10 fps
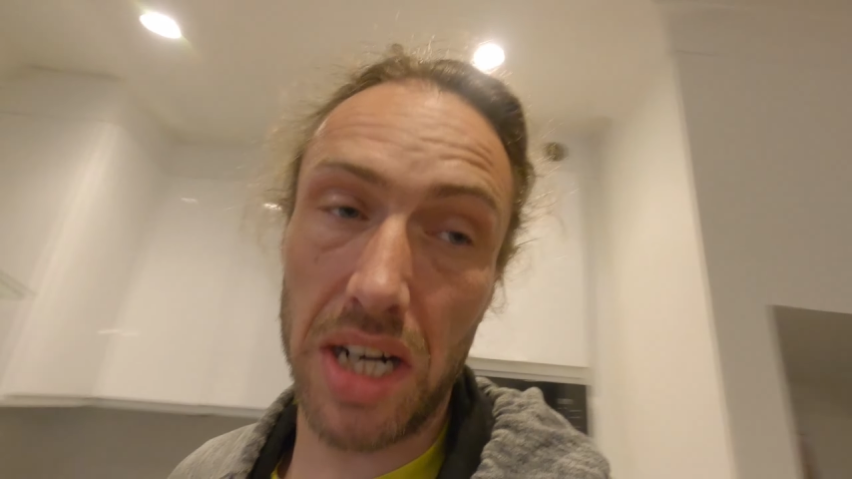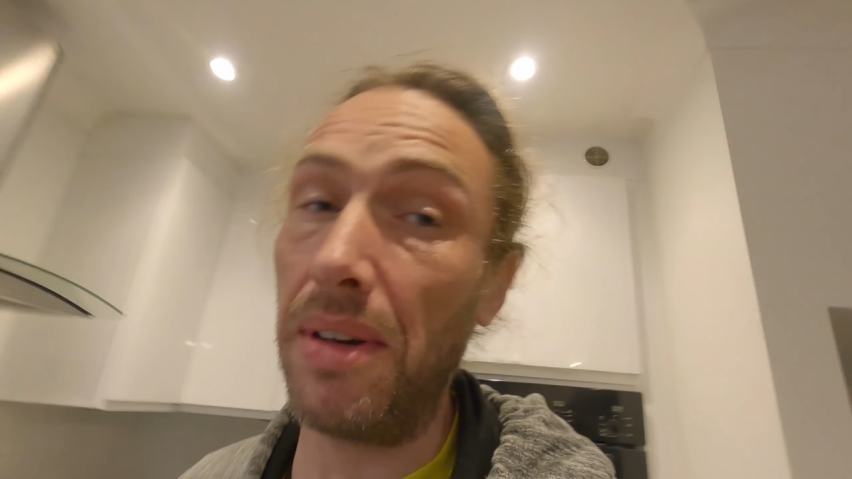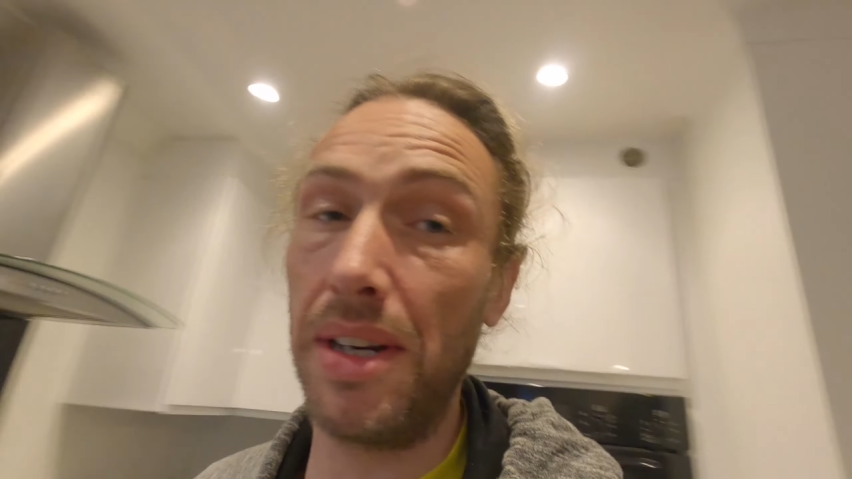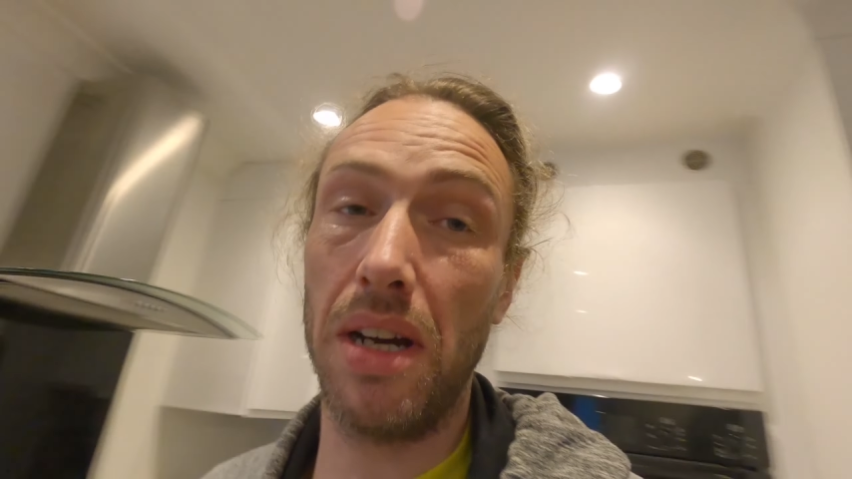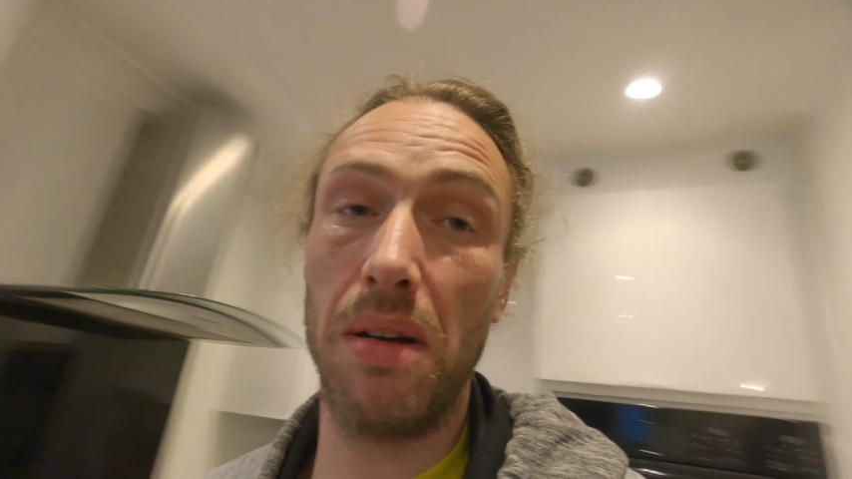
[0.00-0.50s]

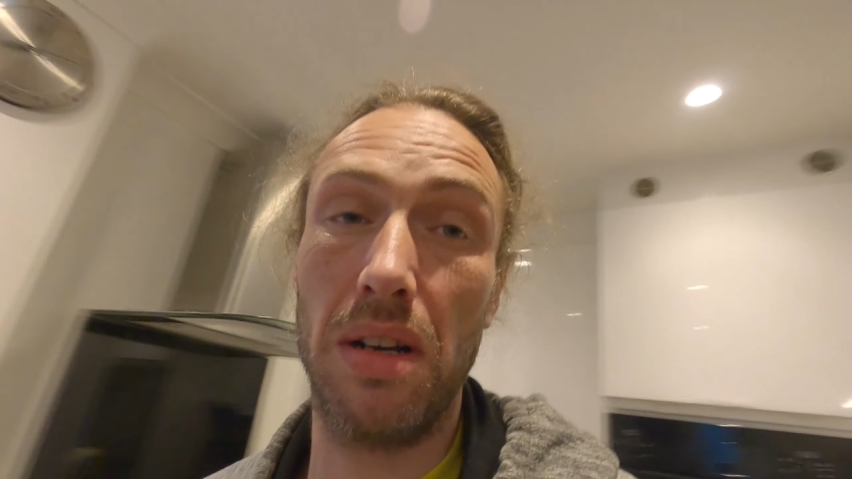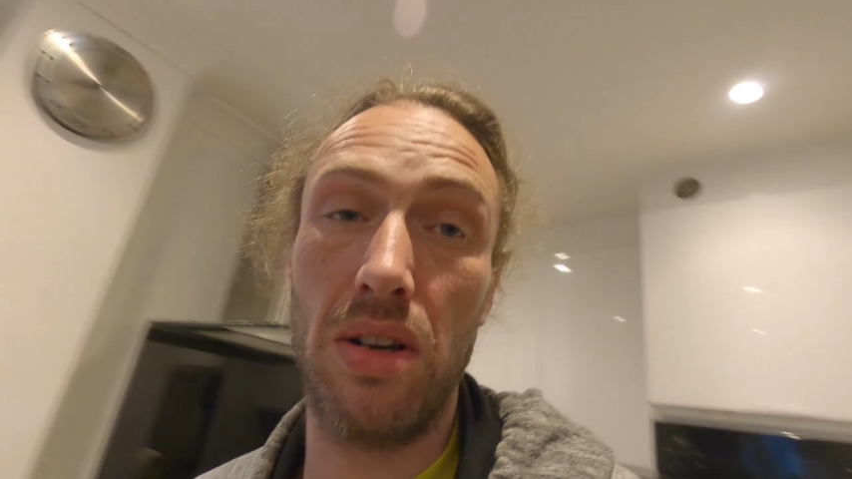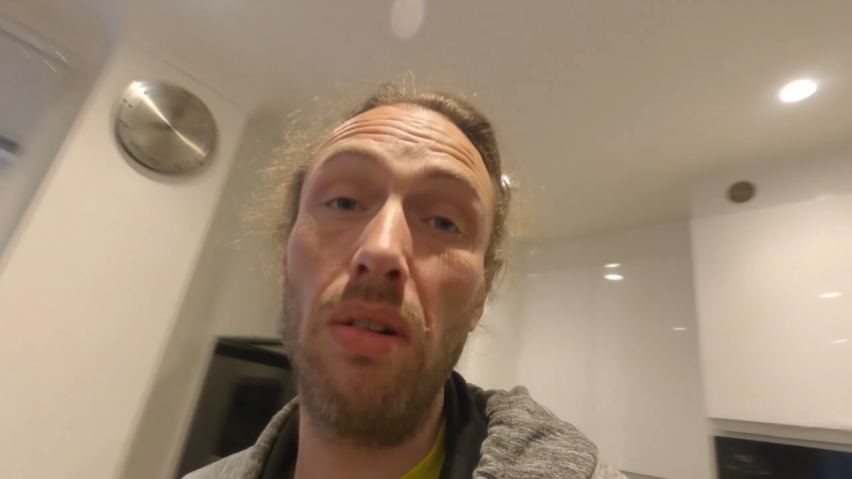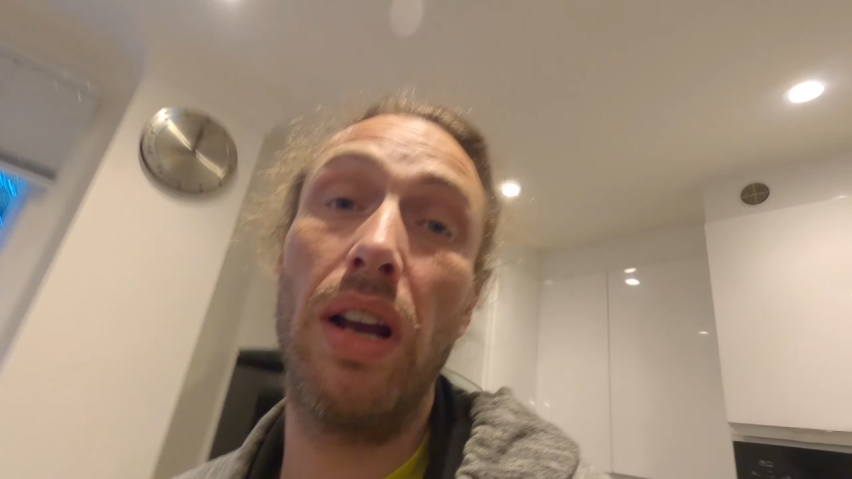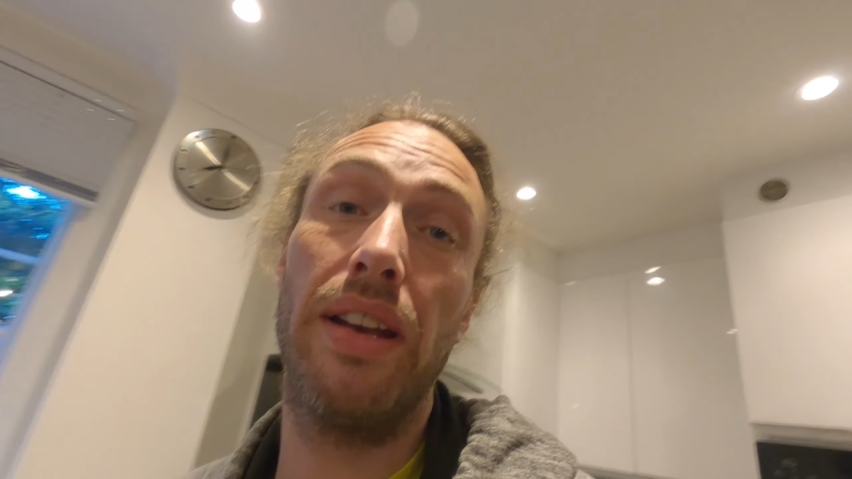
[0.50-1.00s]
gentlemen, I'm going to
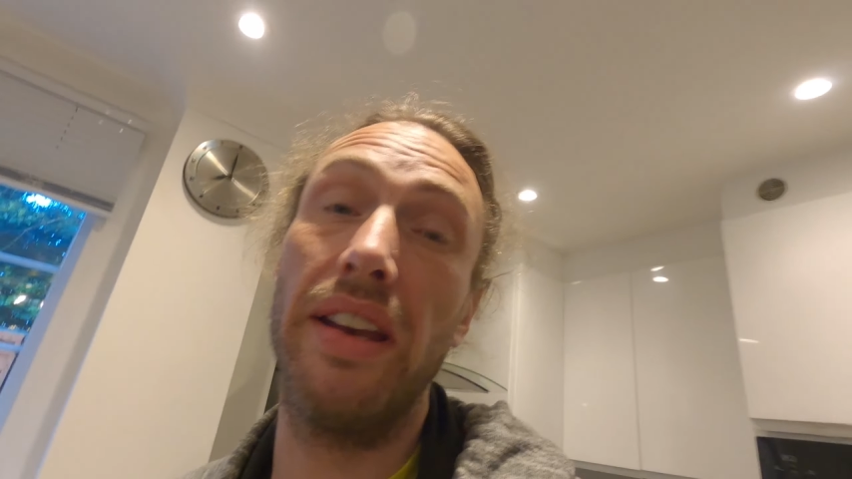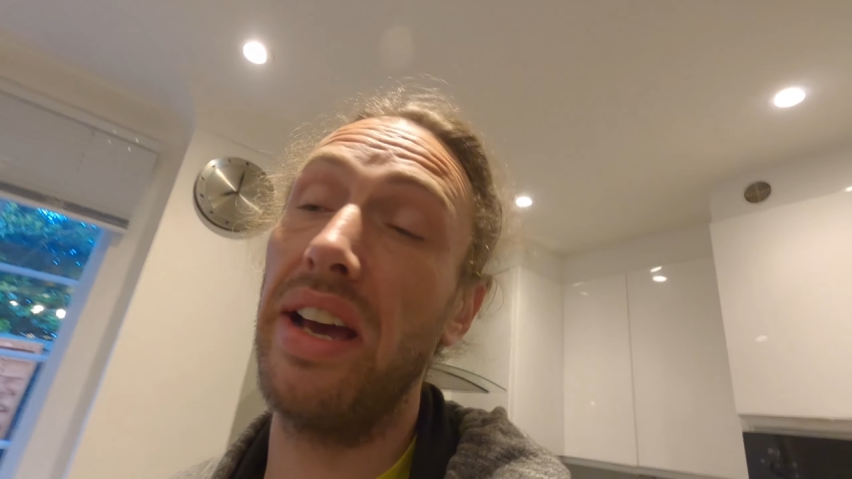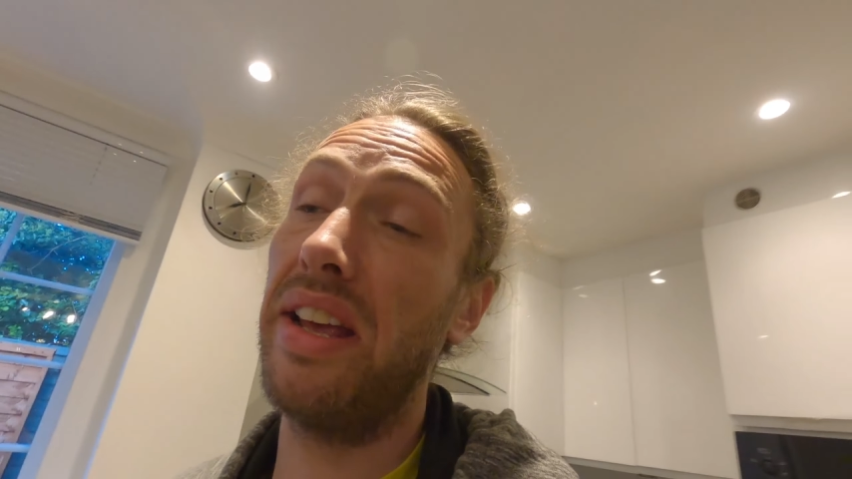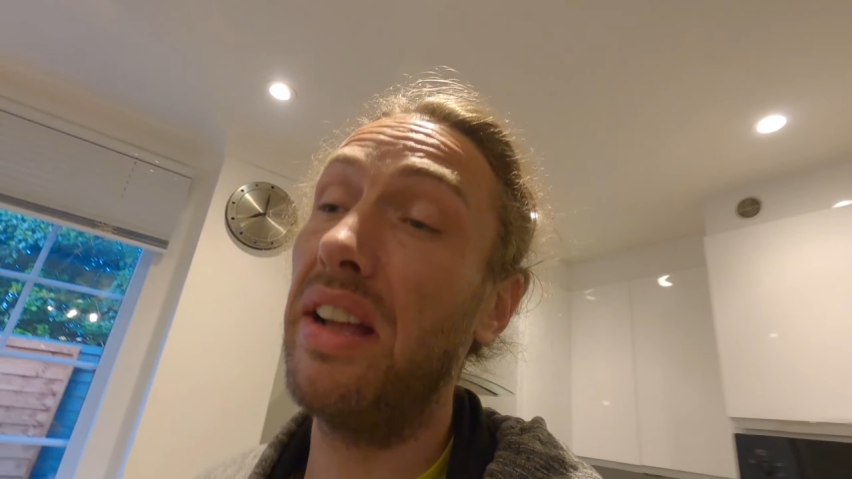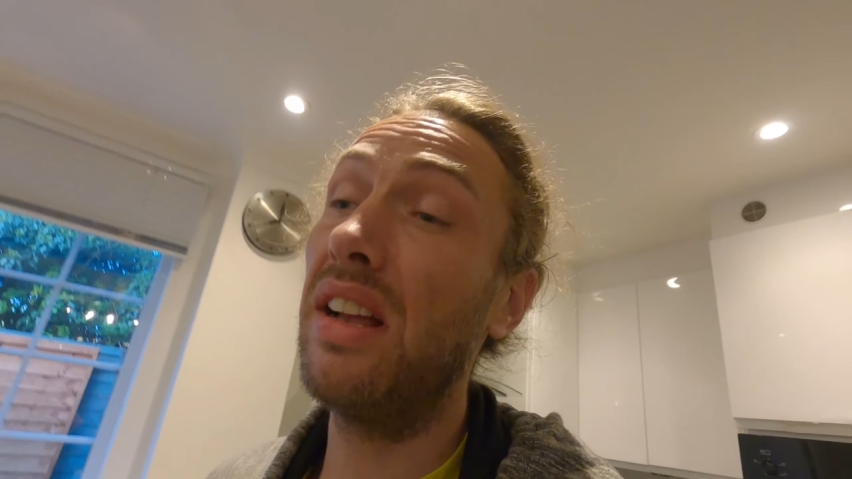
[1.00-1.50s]
call it a
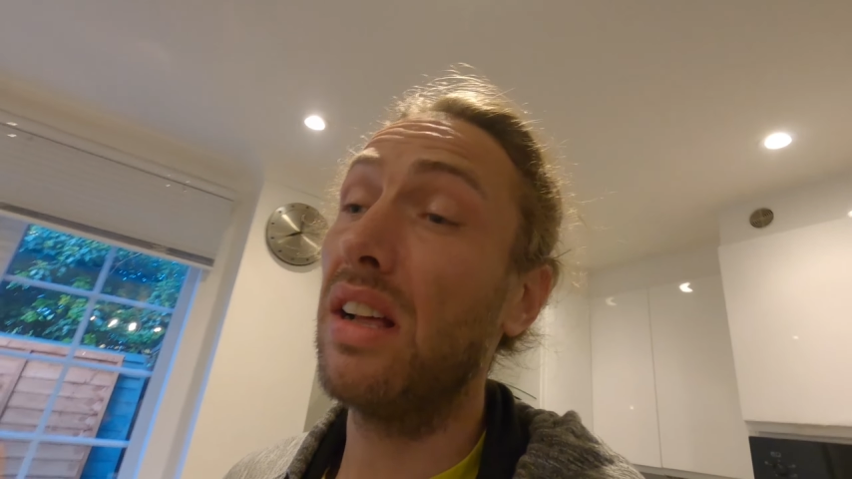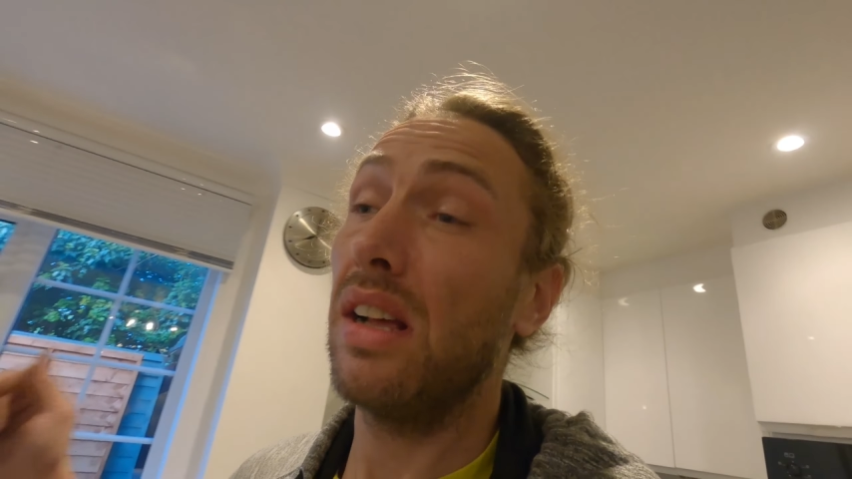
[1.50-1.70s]
day.